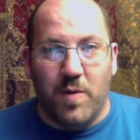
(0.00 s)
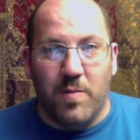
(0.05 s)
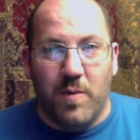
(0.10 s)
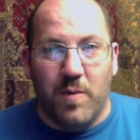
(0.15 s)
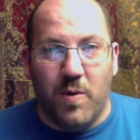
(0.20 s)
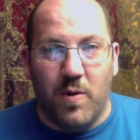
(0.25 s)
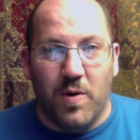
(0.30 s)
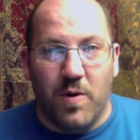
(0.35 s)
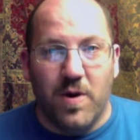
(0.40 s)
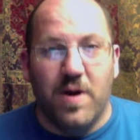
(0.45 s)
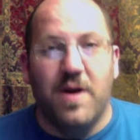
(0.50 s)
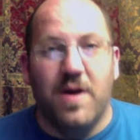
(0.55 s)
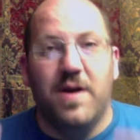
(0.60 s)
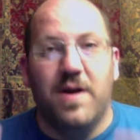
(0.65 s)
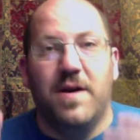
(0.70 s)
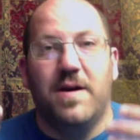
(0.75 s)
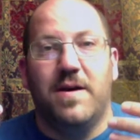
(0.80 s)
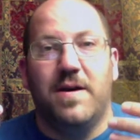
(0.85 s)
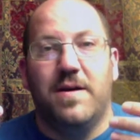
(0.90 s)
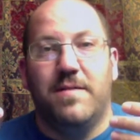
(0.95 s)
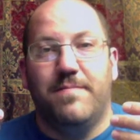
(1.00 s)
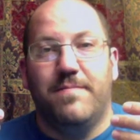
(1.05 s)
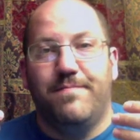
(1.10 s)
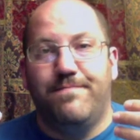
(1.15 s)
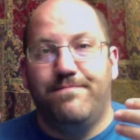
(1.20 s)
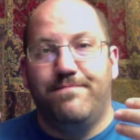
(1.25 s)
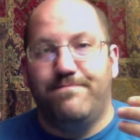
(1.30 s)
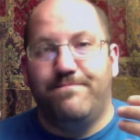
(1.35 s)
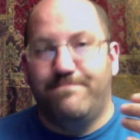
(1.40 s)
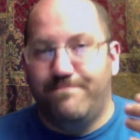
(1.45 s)
more.
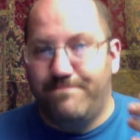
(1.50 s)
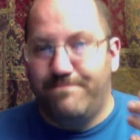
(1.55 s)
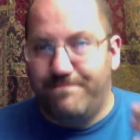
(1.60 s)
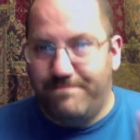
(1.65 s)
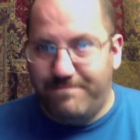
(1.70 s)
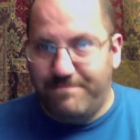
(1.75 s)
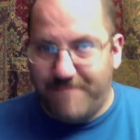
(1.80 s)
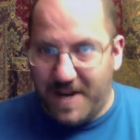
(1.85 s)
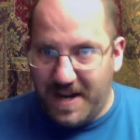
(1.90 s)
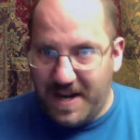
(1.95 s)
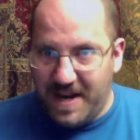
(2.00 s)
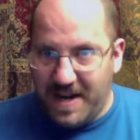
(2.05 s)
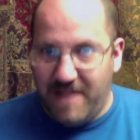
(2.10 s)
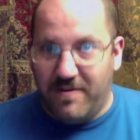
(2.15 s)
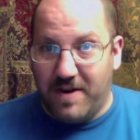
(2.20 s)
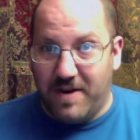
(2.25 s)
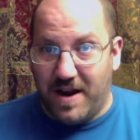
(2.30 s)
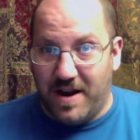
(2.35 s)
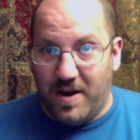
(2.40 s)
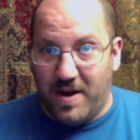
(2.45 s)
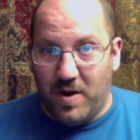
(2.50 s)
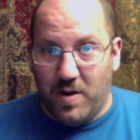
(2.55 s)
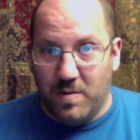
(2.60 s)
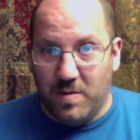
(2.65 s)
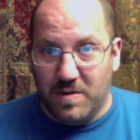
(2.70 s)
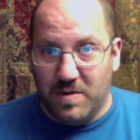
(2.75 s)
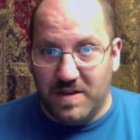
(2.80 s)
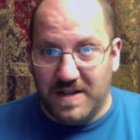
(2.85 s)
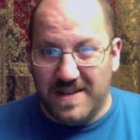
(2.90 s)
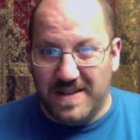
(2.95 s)
But it never got a home
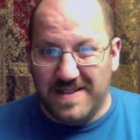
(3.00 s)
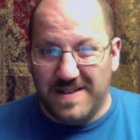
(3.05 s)
release.